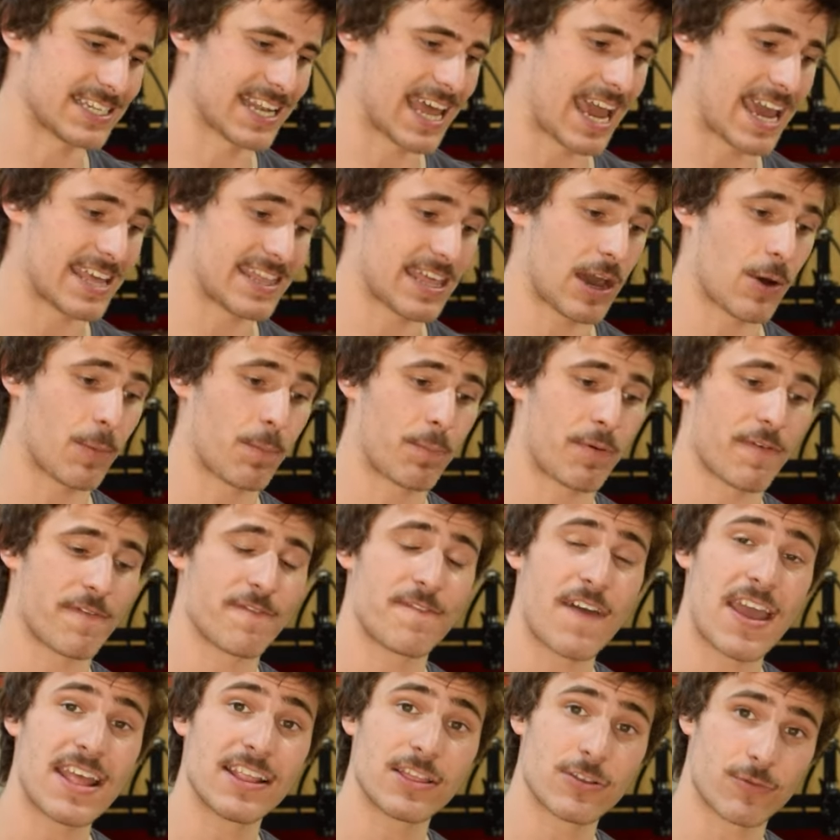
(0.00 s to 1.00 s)
layer that will
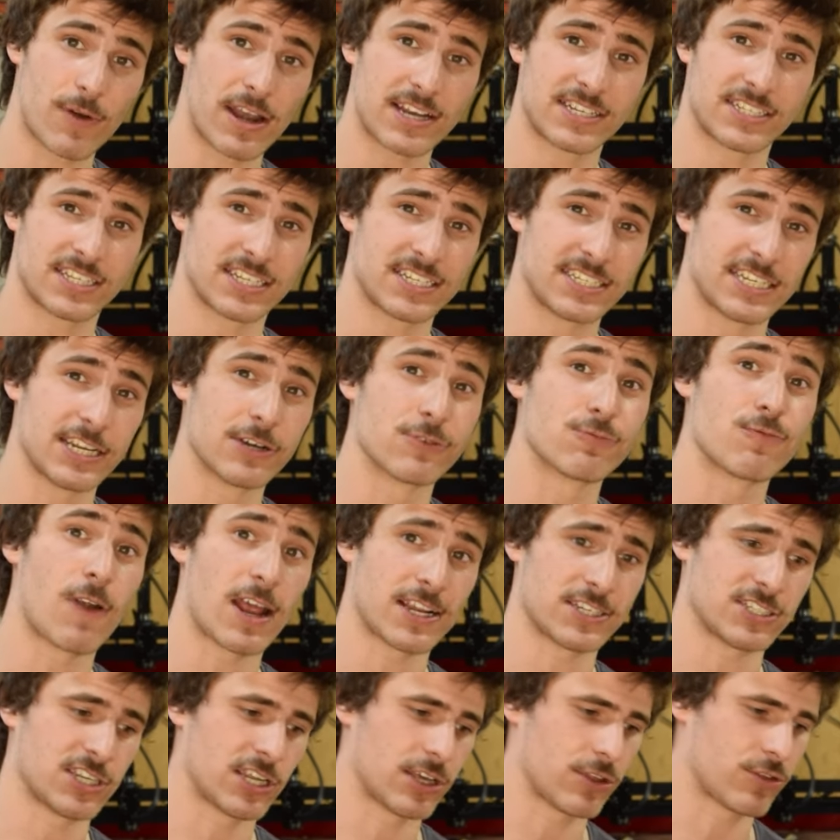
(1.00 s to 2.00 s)
prevent the rest of the steel
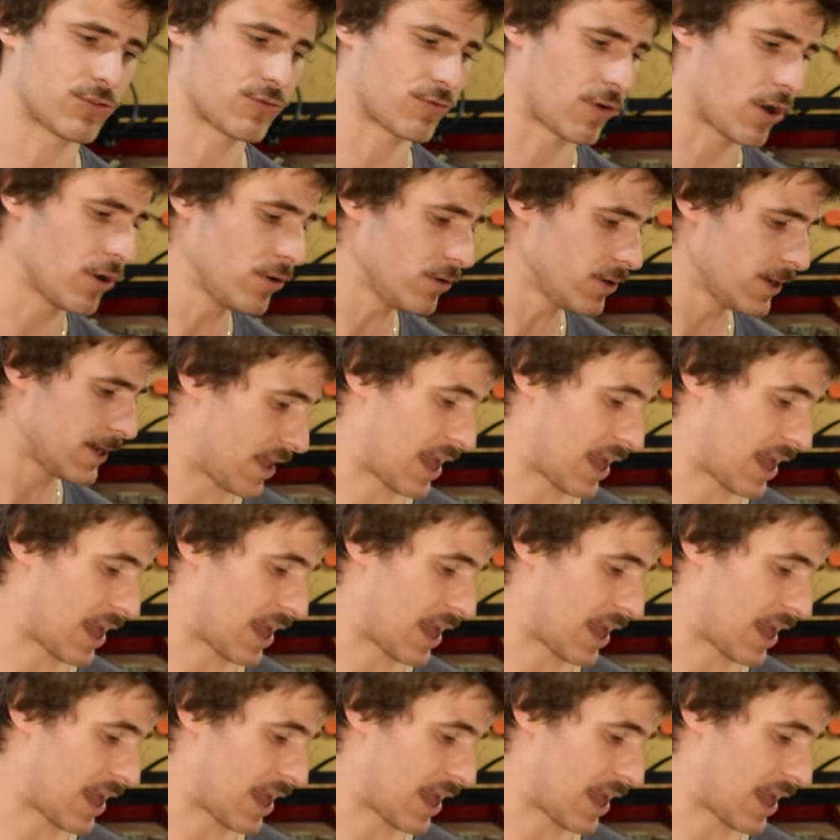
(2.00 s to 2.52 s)
rusting through